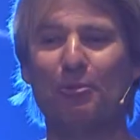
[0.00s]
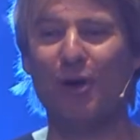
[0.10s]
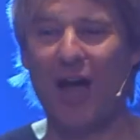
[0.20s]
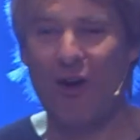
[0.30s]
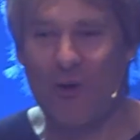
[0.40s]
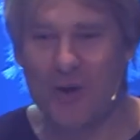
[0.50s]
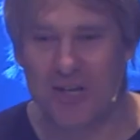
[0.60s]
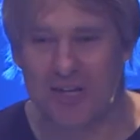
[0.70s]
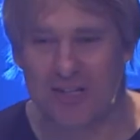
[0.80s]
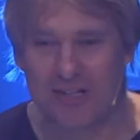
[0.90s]
priority.
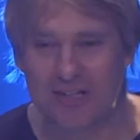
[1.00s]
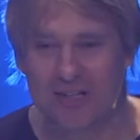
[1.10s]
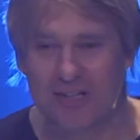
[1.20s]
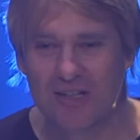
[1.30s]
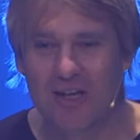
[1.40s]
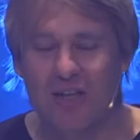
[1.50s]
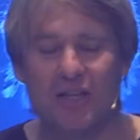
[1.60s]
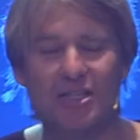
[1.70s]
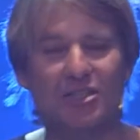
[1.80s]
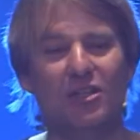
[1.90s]

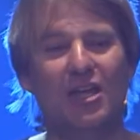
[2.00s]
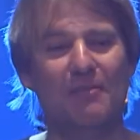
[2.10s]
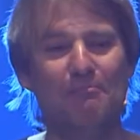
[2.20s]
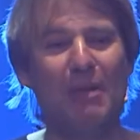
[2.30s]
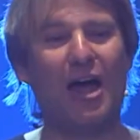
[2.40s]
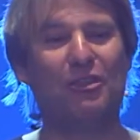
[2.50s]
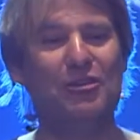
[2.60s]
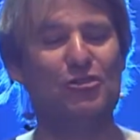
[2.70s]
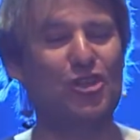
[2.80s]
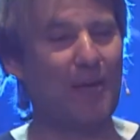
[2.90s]
Let's look at
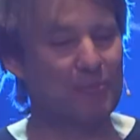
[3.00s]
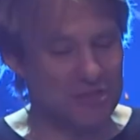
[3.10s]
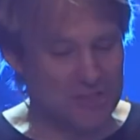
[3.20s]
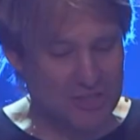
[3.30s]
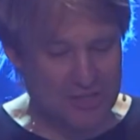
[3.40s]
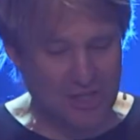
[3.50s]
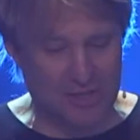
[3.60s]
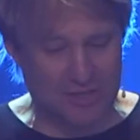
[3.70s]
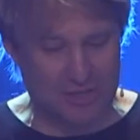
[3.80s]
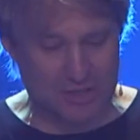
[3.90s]
Matthew chapter
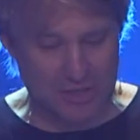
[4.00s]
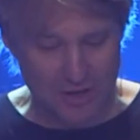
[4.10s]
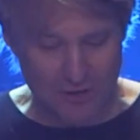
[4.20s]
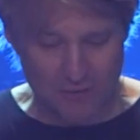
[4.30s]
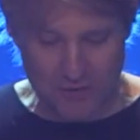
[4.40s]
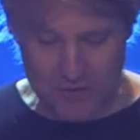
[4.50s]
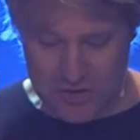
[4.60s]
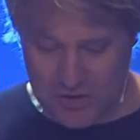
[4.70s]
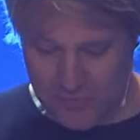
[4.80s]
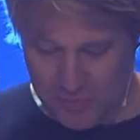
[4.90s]
6,
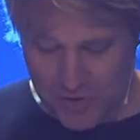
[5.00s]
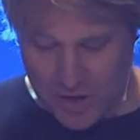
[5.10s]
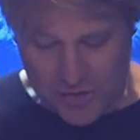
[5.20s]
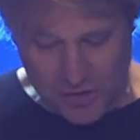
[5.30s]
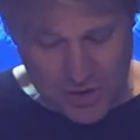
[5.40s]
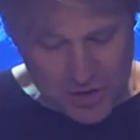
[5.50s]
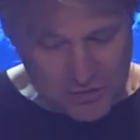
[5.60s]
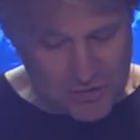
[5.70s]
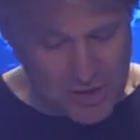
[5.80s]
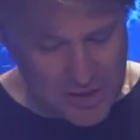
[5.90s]
verse
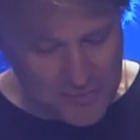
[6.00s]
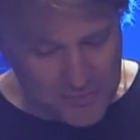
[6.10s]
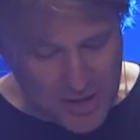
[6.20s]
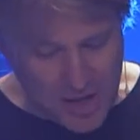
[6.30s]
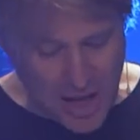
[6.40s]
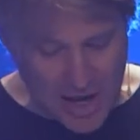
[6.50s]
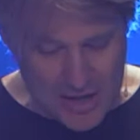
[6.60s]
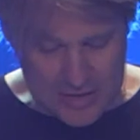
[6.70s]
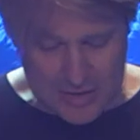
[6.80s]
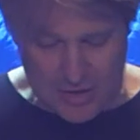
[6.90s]
33
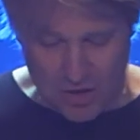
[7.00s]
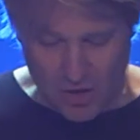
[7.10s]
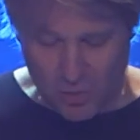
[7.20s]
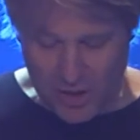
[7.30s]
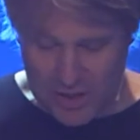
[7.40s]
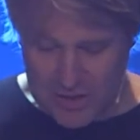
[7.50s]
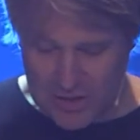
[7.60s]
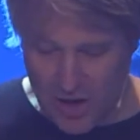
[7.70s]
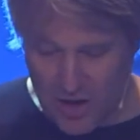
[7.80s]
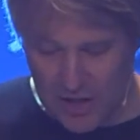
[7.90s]
as we get
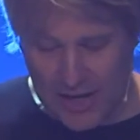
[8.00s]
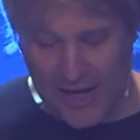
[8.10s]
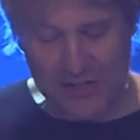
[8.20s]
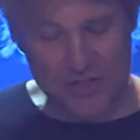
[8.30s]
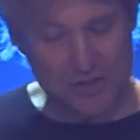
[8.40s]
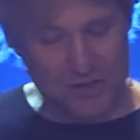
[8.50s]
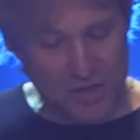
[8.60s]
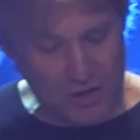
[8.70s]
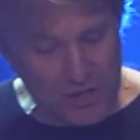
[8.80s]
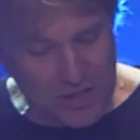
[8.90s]
started. And as you're turning